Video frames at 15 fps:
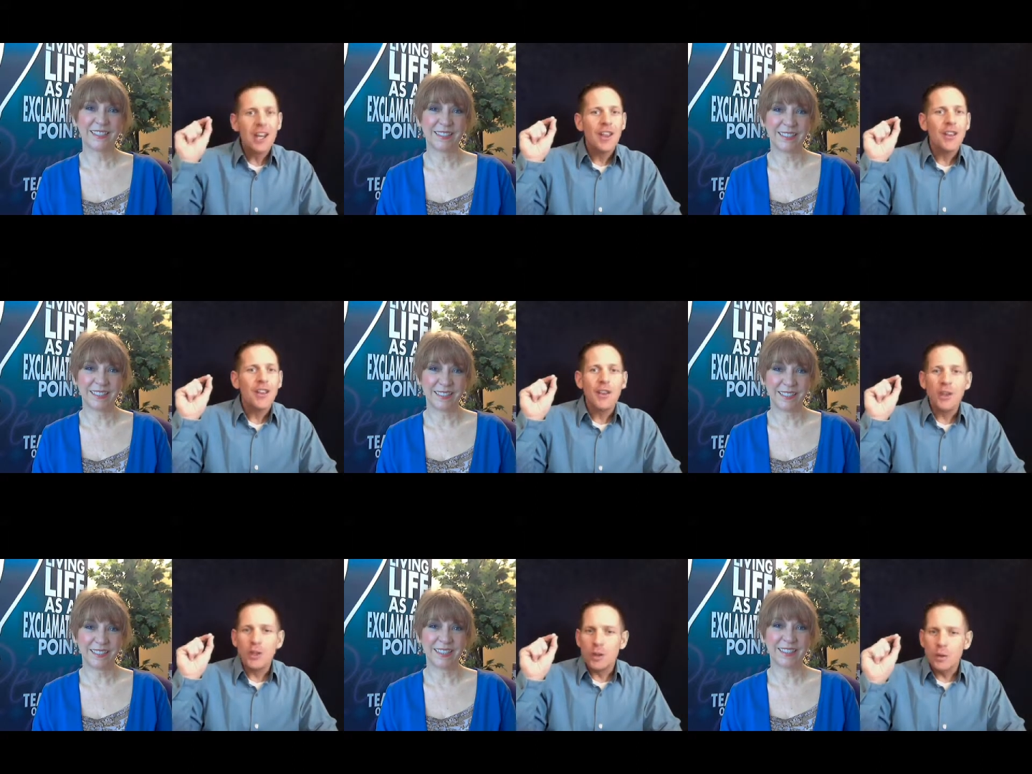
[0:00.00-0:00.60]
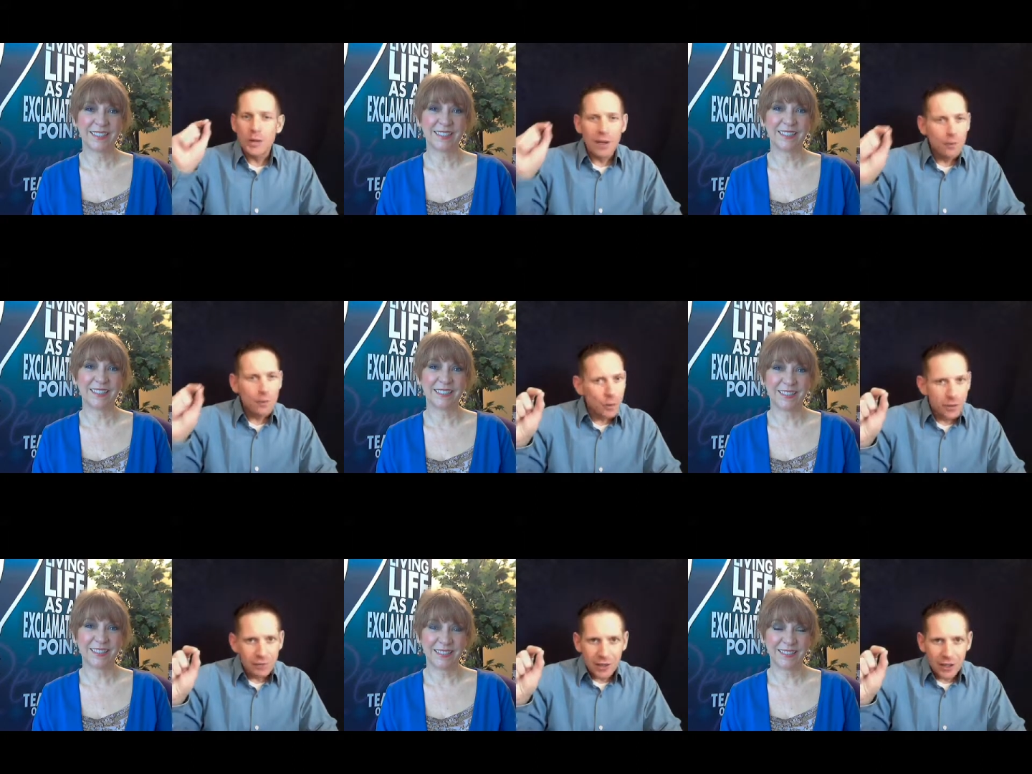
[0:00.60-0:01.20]
Speaker 1: that you never would
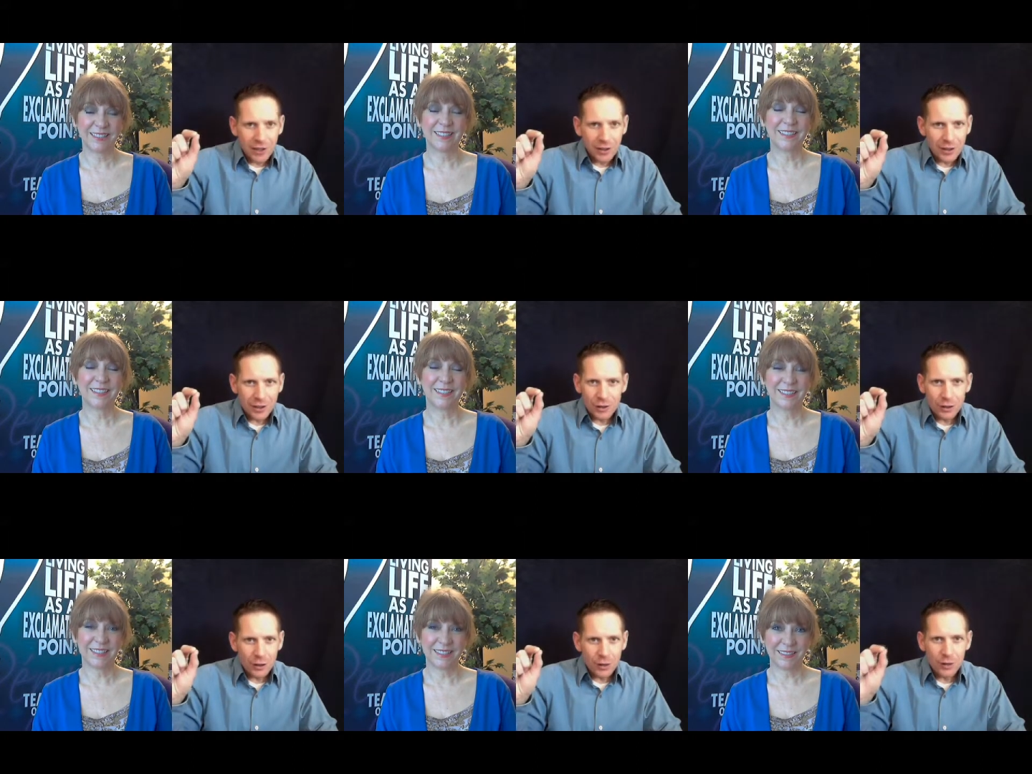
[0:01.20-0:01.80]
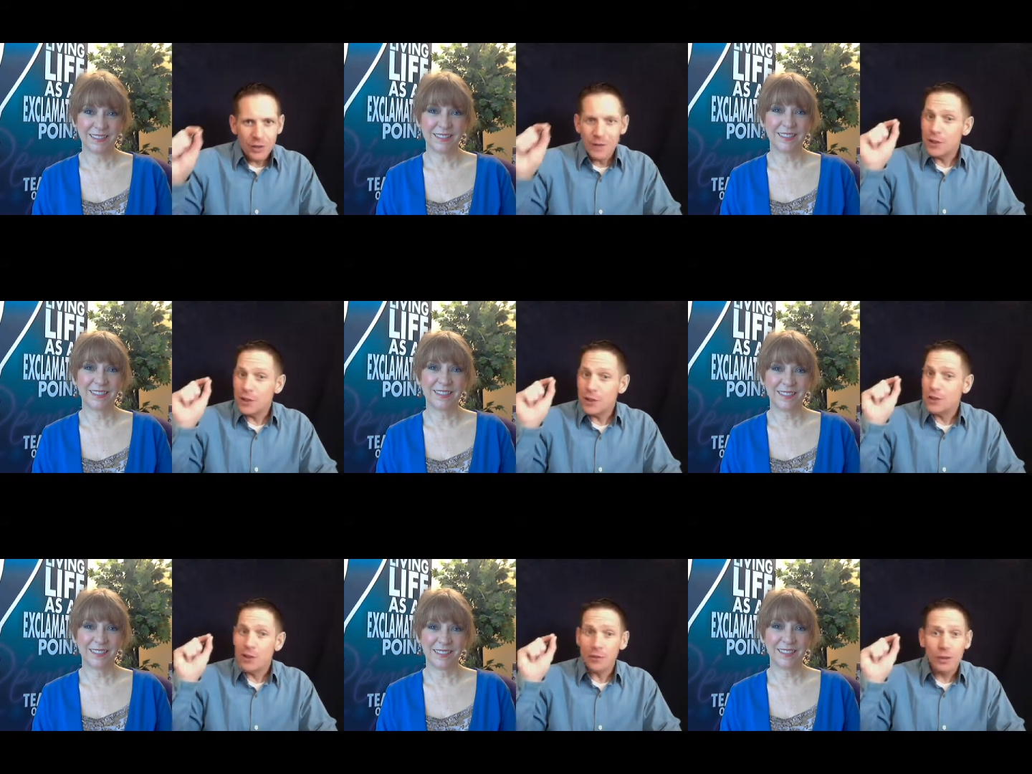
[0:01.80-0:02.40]
have done on your own, that you
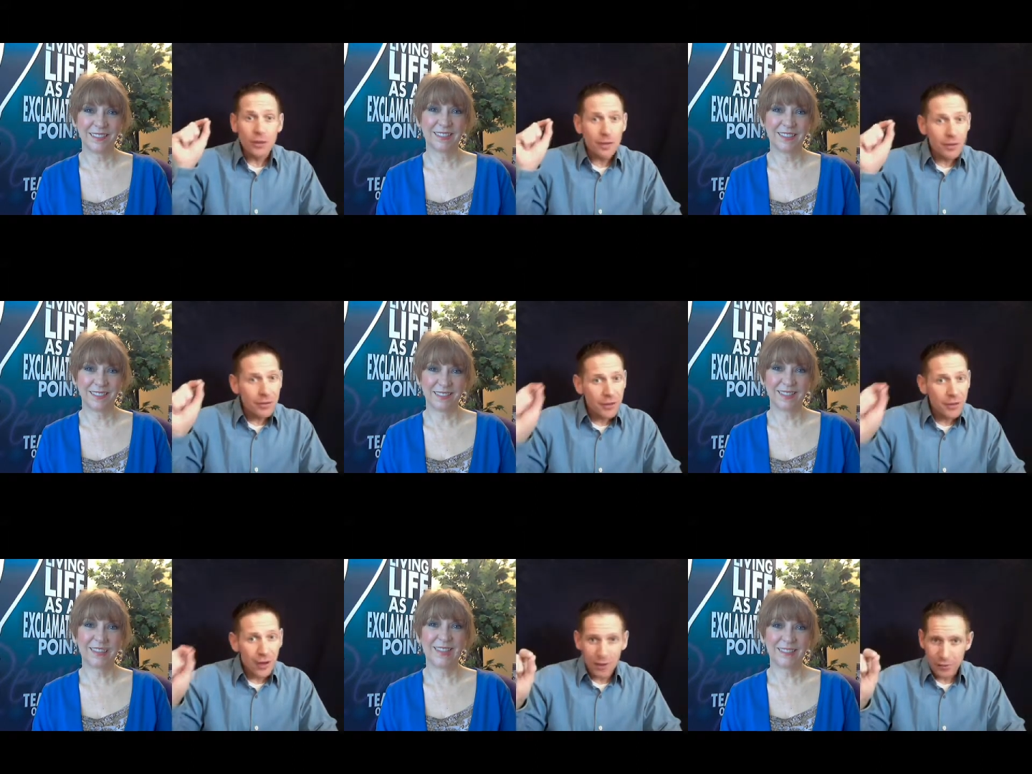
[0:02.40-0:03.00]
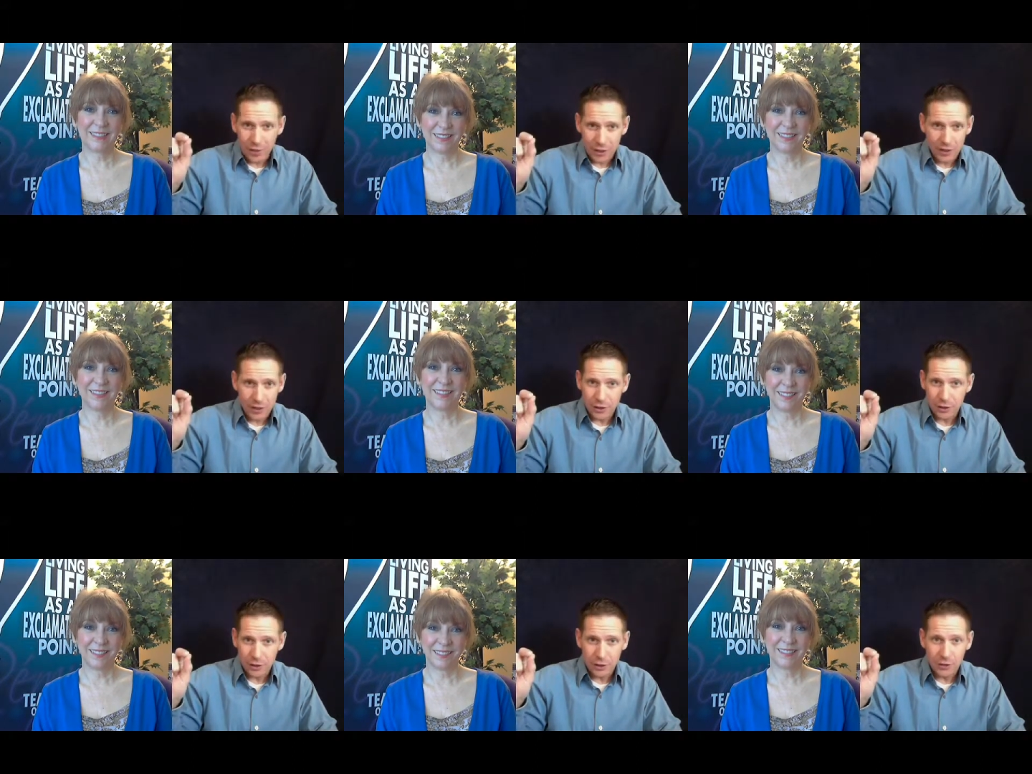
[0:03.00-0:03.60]
never could have thought of on
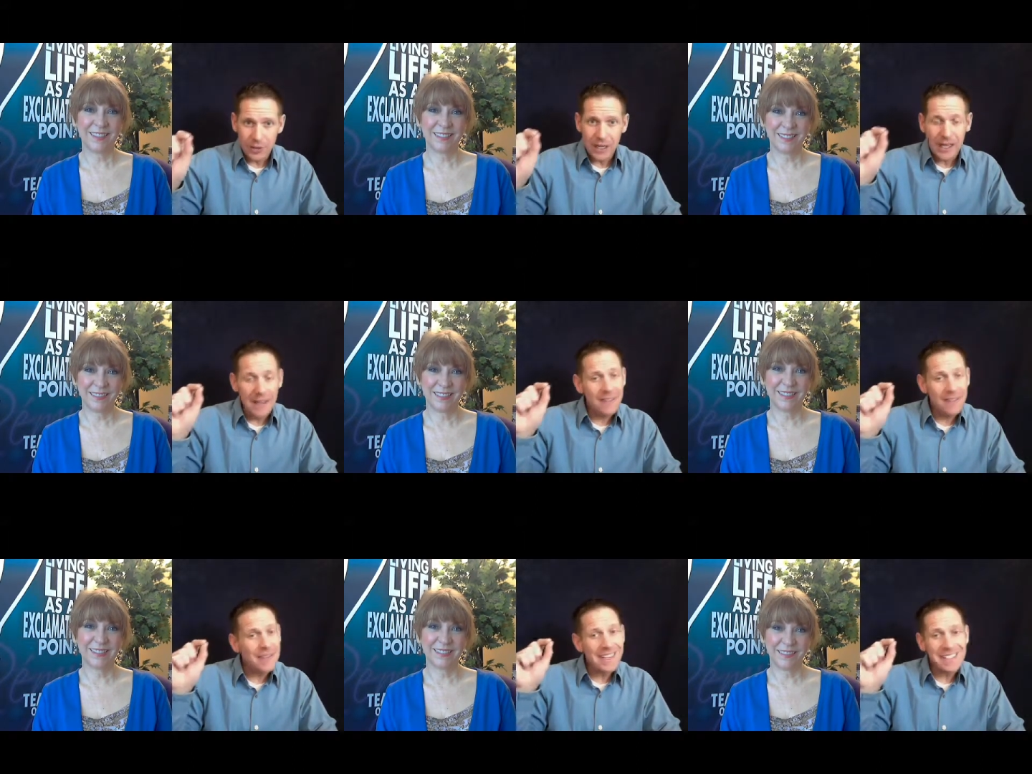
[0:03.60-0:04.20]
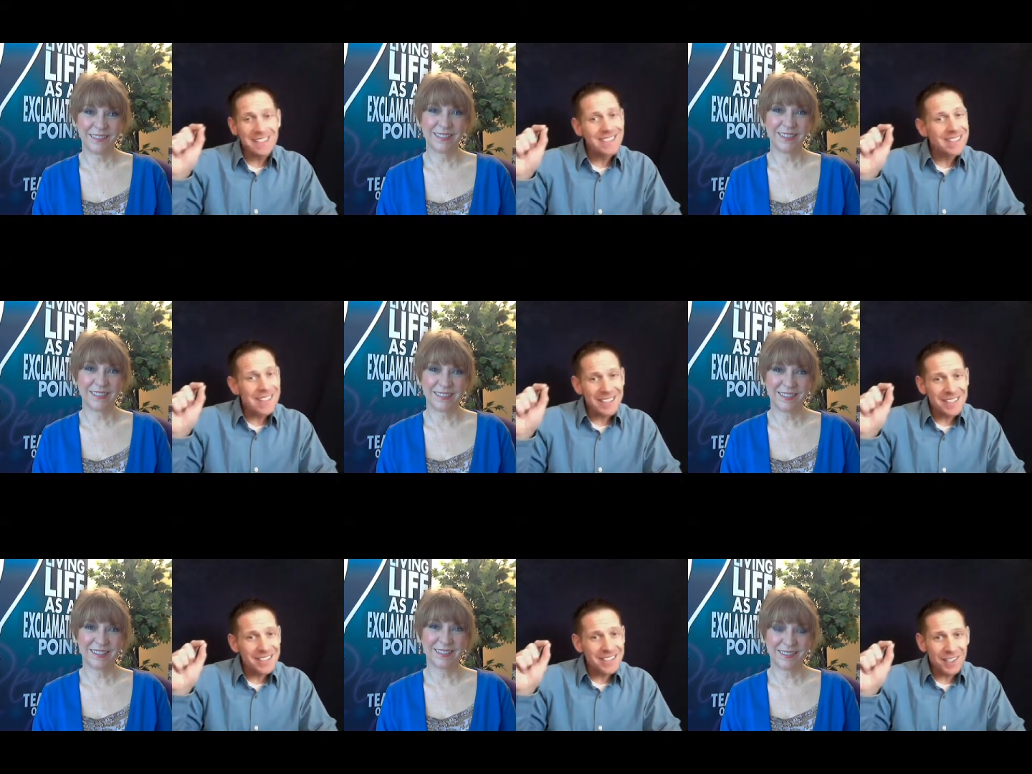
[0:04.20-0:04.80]
your own, and that isn't
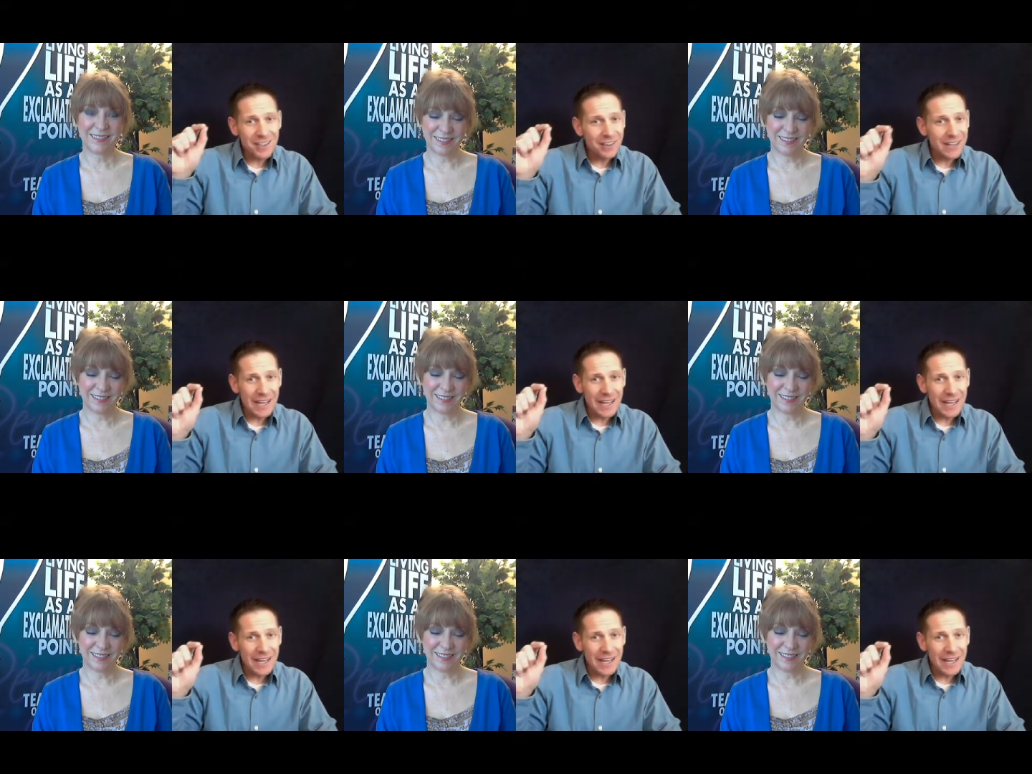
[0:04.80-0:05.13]
necessarily